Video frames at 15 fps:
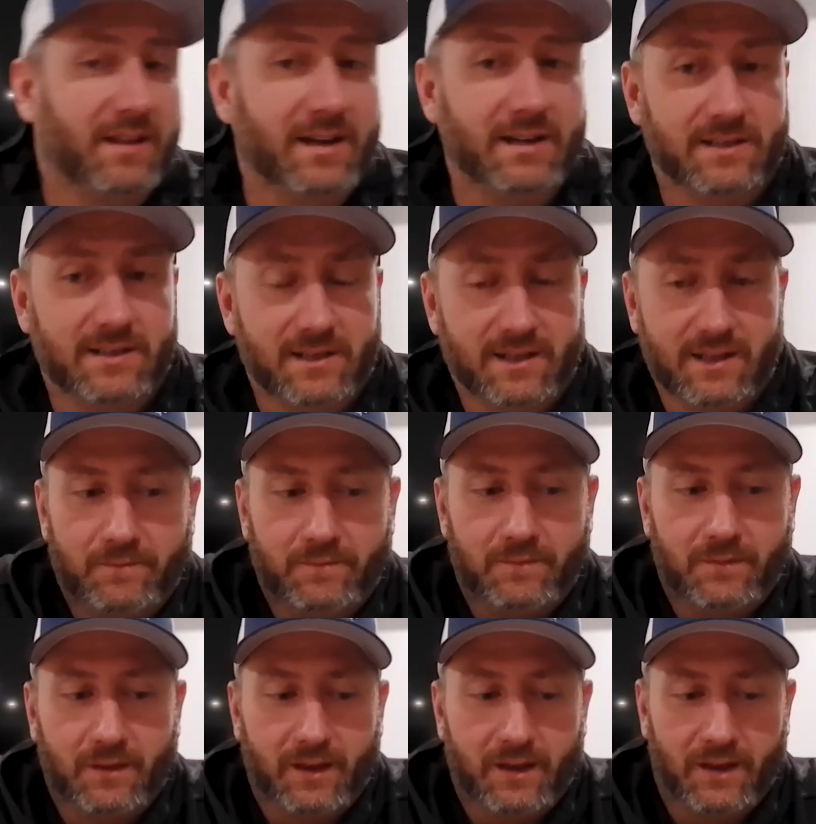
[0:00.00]
for this.
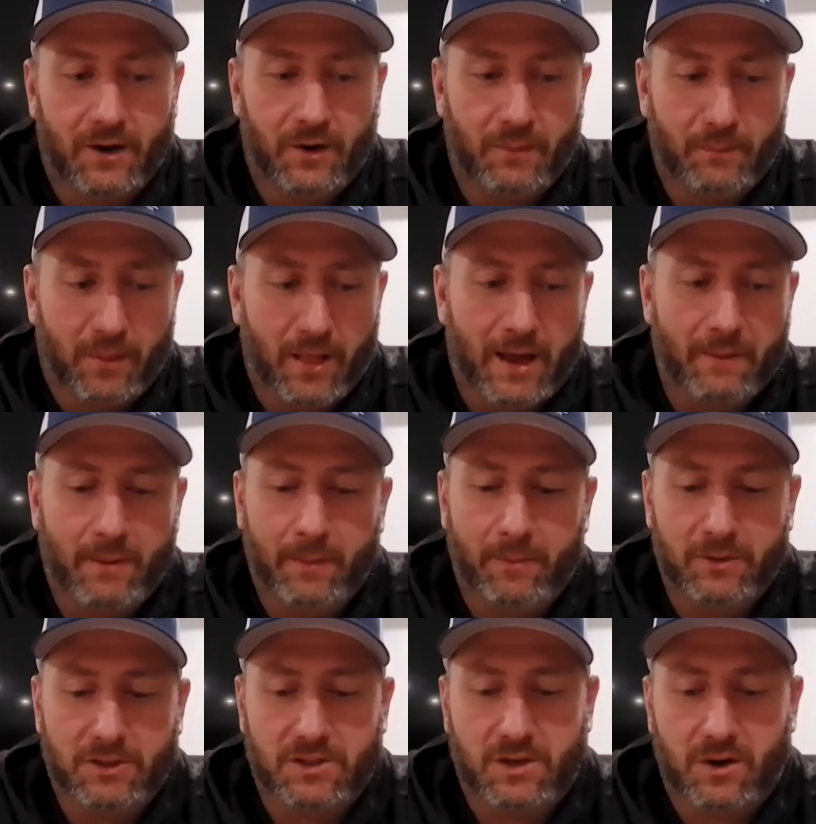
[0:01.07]
A lot of
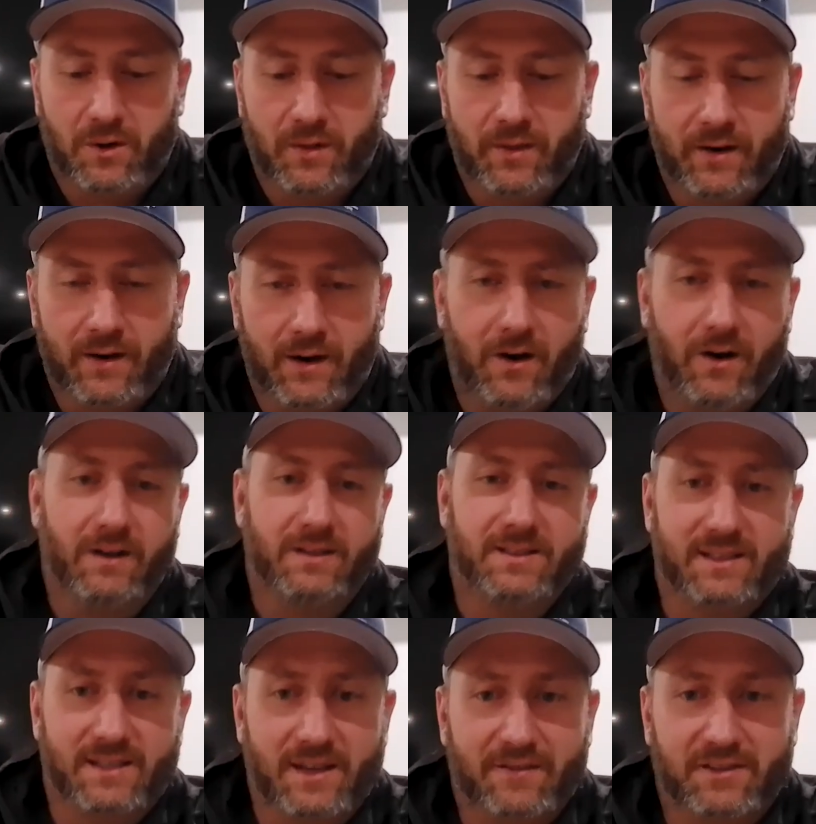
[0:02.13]
people just go on there, oh, it's a
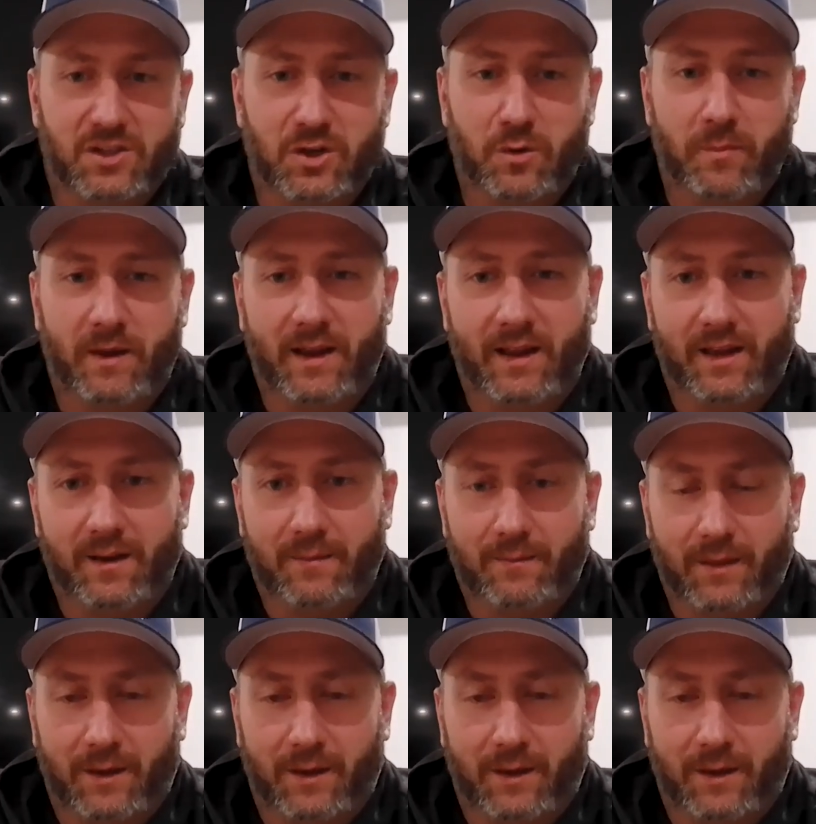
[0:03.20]
7.2 medium.